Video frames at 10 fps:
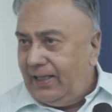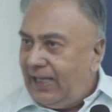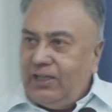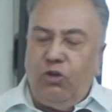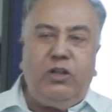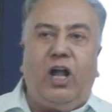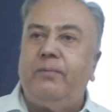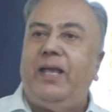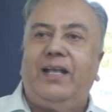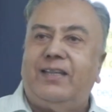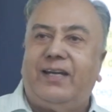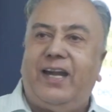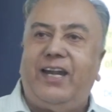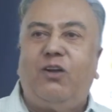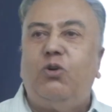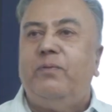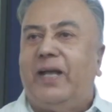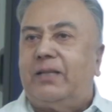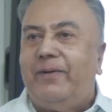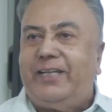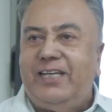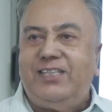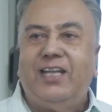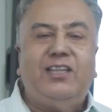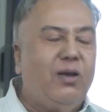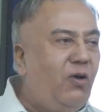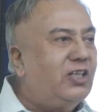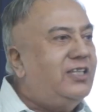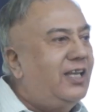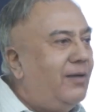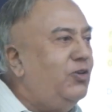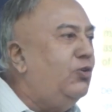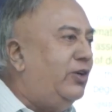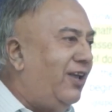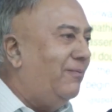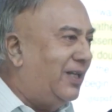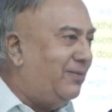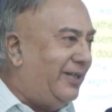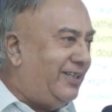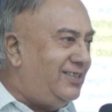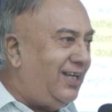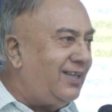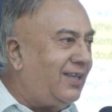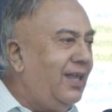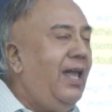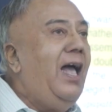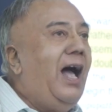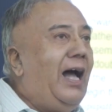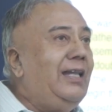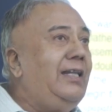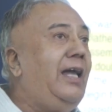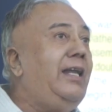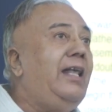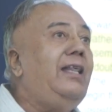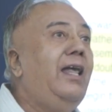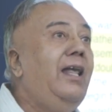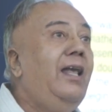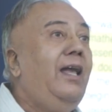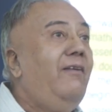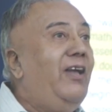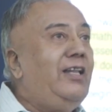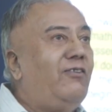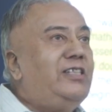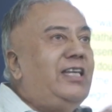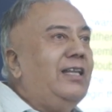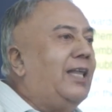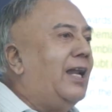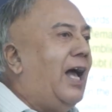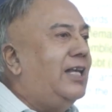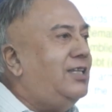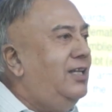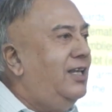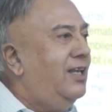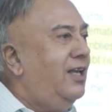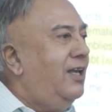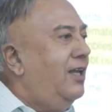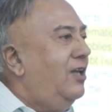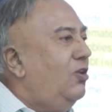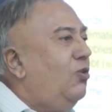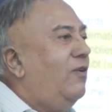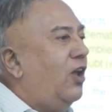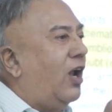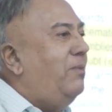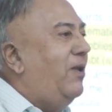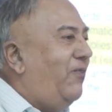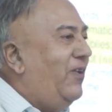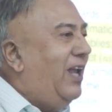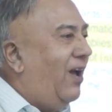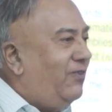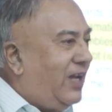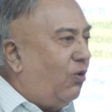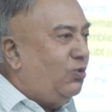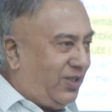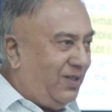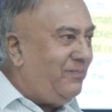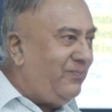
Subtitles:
then you will not be considered a good mathematician amongst the community of mathematicians. Another is, when questions are asked, you will not be free of doubts.